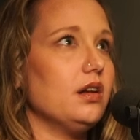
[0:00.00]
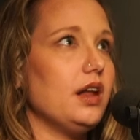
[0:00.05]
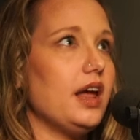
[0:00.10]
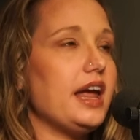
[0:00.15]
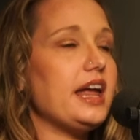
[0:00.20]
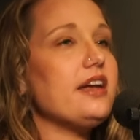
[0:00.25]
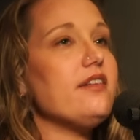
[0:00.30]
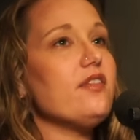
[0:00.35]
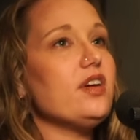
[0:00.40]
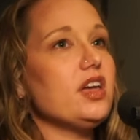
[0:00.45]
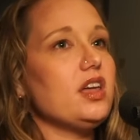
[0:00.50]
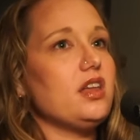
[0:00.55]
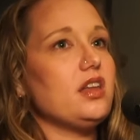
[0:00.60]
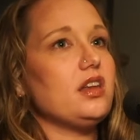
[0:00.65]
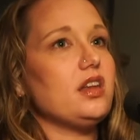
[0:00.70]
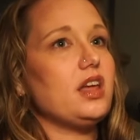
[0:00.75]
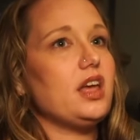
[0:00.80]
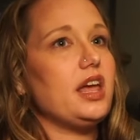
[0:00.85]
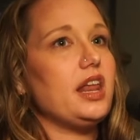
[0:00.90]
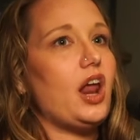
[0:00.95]

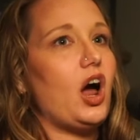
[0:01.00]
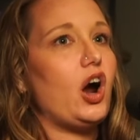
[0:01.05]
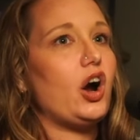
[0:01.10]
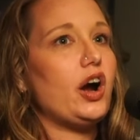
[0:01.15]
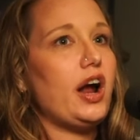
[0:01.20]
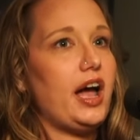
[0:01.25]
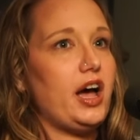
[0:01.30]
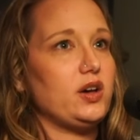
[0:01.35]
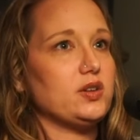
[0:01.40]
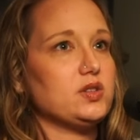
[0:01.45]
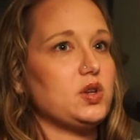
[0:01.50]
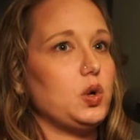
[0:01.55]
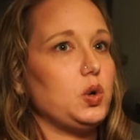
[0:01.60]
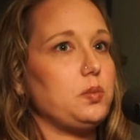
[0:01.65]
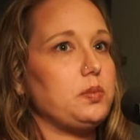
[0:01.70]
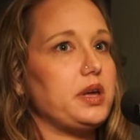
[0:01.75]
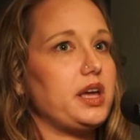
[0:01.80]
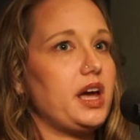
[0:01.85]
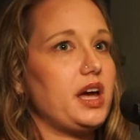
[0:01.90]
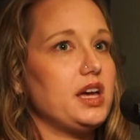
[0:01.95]
Even in our
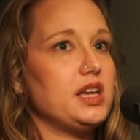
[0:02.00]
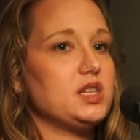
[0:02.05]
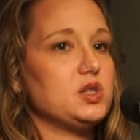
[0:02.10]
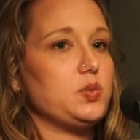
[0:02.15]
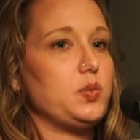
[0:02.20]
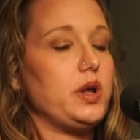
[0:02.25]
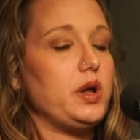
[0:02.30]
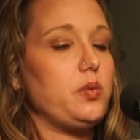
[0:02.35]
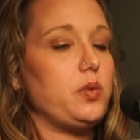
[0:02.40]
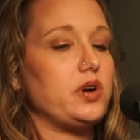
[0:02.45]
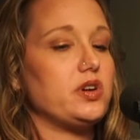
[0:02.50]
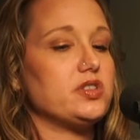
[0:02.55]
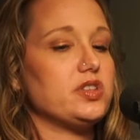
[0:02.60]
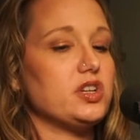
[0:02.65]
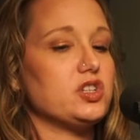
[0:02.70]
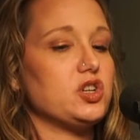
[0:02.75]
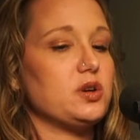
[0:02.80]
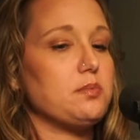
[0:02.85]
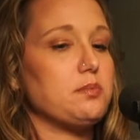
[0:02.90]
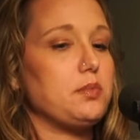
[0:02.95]
household, because we were
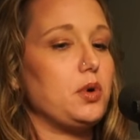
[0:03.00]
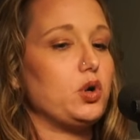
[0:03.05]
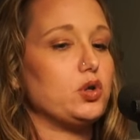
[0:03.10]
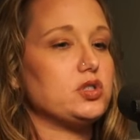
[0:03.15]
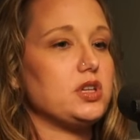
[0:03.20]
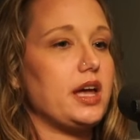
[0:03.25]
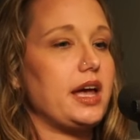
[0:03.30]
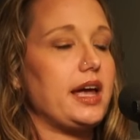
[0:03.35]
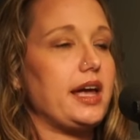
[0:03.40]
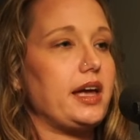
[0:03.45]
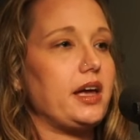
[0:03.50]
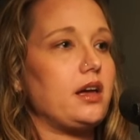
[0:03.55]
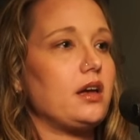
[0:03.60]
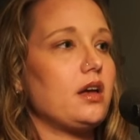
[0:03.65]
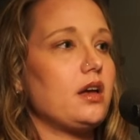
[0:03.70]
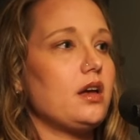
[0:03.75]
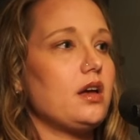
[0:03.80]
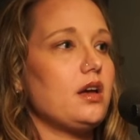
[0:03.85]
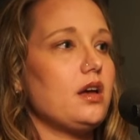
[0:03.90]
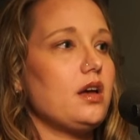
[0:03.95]
such a
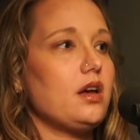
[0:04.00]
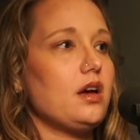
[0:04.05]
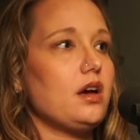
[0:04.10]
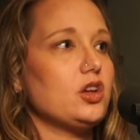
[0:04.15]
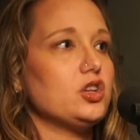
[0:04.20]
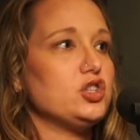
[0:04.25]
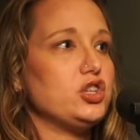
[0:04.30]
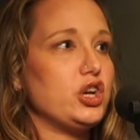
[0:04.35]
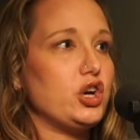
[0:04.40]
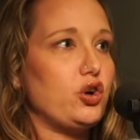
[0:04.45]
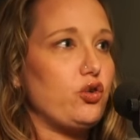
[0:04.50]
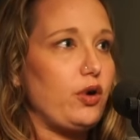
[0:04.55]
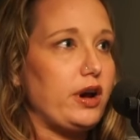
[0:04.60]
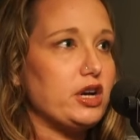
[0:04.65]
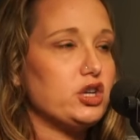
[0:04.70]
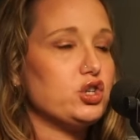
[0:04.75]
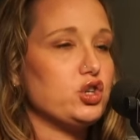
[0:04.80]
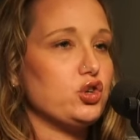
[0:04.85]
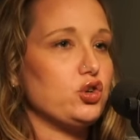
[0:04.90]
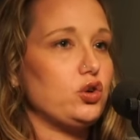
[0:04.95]

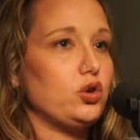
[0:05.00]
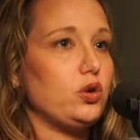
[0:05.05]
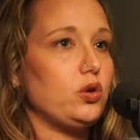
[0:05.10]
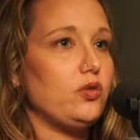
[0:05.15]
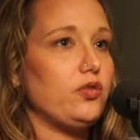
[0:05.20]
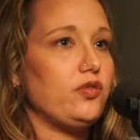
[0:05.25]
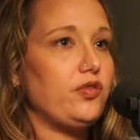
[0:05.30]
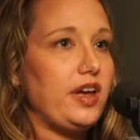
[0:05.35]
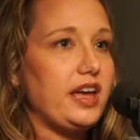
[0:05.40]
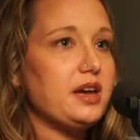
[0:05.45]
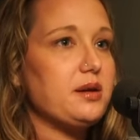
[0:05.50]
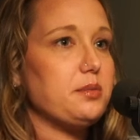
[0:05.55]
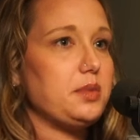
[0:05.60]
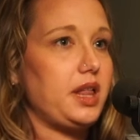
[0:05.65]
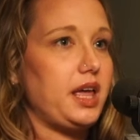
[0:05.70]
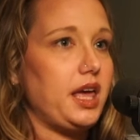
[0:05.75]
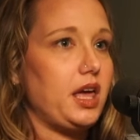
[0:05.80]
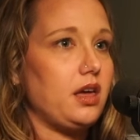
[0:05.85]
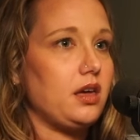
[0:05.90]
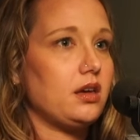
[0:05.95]
multi-generational
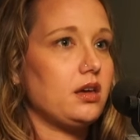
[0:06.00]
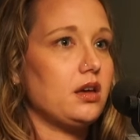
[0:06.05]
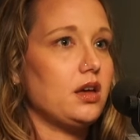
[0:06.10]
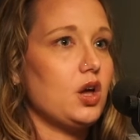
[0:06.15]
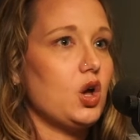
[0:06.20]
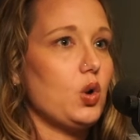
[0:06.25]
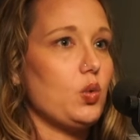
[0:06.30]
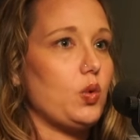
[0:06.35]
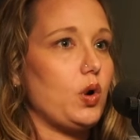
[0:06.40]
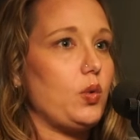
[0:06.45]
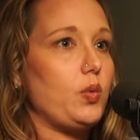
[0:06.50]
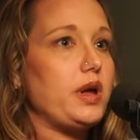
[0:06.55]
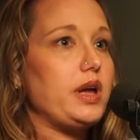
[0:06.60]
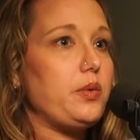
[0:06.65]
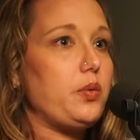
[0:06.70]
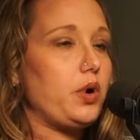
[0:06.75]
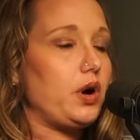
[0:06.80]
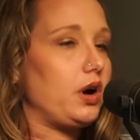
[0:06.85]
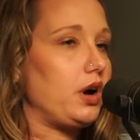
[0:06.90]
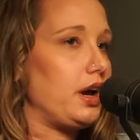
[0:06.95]
family where yeah. we
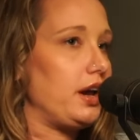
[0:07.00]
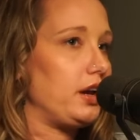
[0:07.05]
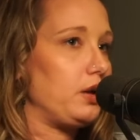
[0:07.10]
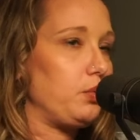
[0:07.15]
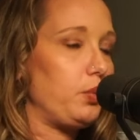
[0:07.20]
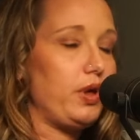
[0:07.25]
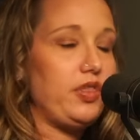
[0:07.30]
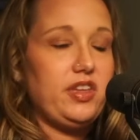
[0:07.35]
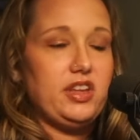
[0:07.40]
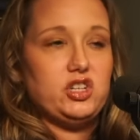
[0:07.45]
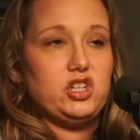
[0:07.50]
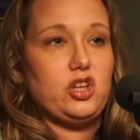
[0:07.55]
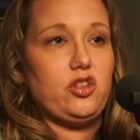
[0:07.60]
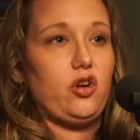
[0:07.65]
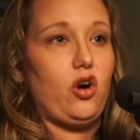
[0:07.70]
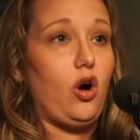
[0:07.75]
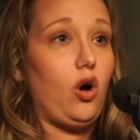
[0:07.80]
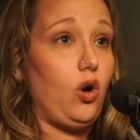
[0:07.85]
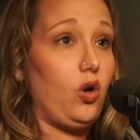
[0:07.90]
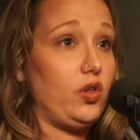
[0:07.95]
were with each
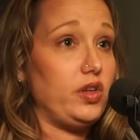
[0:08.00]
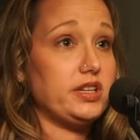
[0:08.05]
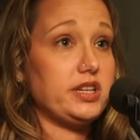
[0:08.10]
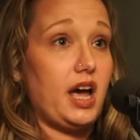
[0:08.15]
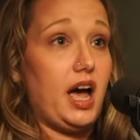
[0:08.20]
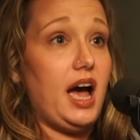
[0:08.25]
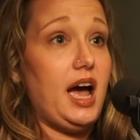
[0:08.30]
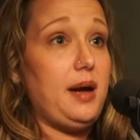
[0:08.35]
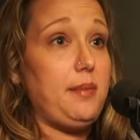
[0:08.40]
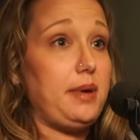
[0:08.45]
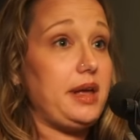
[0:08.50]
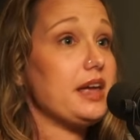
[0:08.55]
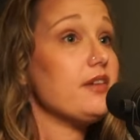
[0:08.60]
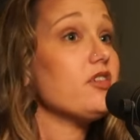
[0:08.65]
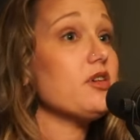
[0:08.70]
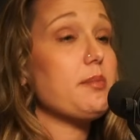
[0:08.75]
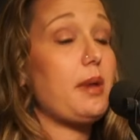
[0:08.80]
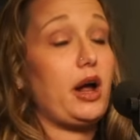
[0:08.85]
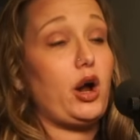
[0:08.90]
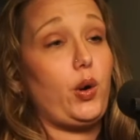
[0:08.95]
other all the time,
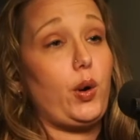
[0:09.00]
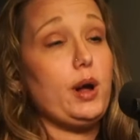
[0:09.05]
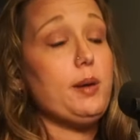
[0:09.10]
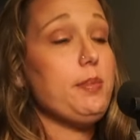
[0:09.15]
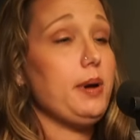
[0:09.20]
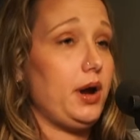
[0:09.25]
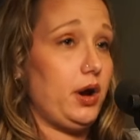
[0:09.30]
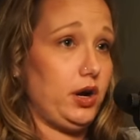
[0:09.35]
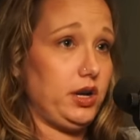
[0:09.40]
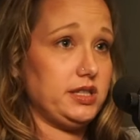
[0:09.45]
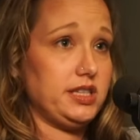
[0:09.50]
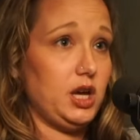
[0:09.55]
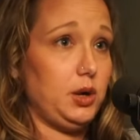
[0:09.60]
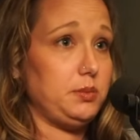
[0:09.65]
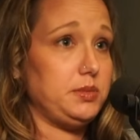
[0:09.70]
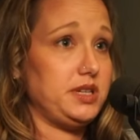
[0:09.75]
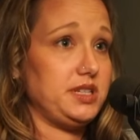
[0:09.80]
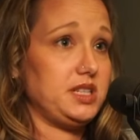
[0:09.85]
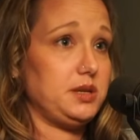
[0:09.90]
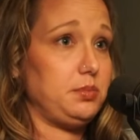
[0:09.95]
even my grandparents
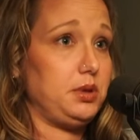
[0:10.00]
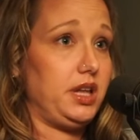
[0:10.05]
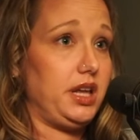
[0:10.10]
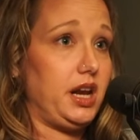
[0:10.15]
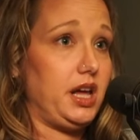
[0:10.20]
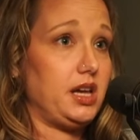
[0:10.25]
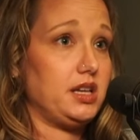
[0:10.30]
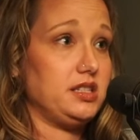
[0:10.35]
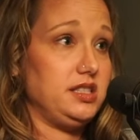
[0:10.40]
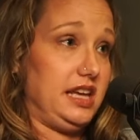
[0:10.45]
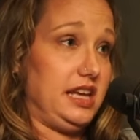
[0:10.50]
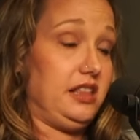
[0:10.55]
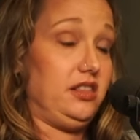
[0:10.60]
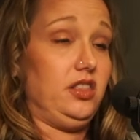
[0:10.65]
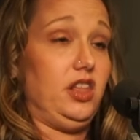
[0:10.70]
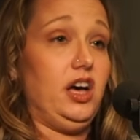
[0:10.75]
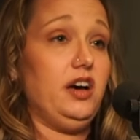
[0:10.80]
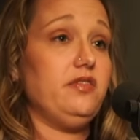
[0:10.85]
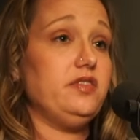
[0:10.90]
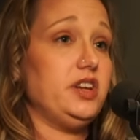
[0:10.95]
helped discipline us. They
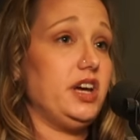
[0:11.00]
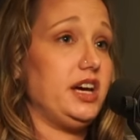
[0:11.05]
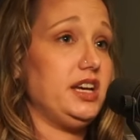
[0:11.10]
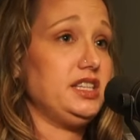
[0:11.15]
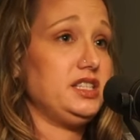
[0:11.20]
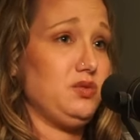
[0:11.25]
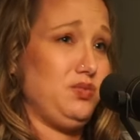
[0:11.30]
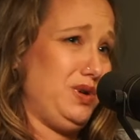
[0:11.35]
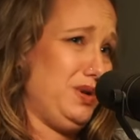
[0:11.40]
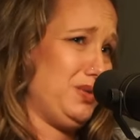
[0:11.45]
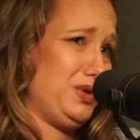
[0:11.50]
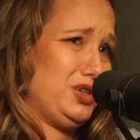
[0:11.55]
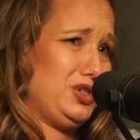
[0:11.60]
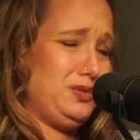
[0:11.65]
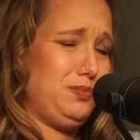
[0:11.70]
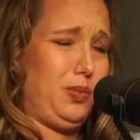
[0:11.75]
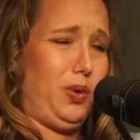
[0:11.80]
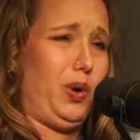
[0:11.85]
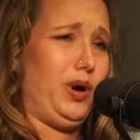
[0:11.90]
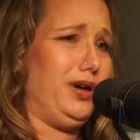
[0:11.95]
loved us, yeah. and we were
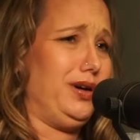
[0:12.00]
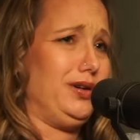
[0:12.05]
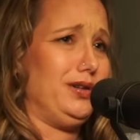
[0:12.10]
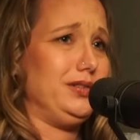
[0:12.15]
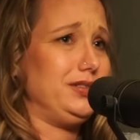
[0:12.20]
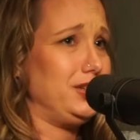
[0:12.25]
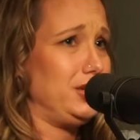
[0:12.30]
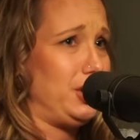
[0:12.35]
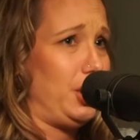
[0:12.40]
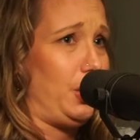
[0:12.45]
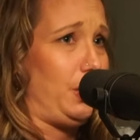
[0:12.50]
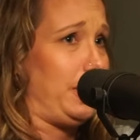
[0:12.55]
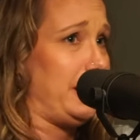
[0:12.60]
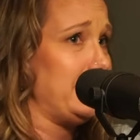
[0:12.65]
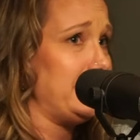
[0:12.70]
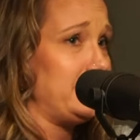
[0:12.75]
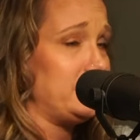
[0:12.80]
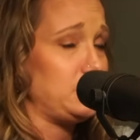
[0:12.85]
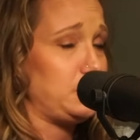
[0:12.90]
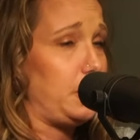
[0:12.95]
spoiled to no
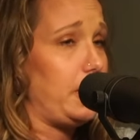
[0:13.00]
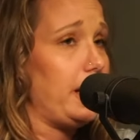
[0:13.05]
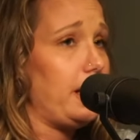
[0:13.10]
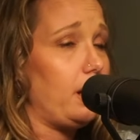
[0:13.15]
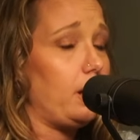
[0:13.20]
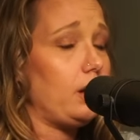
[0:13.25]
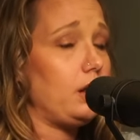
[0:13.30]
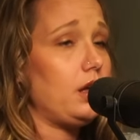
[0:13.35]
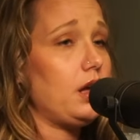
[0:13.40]
end as well.